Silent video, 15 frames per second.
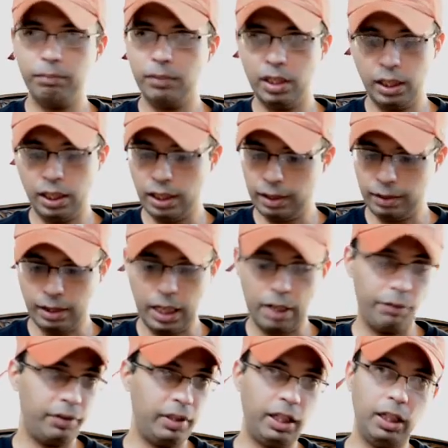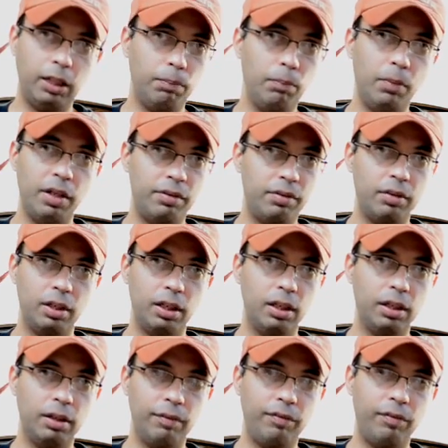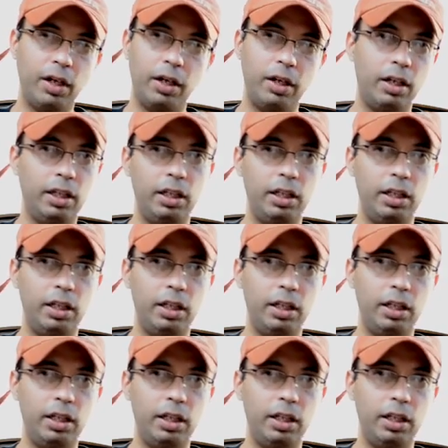I don't think it misfired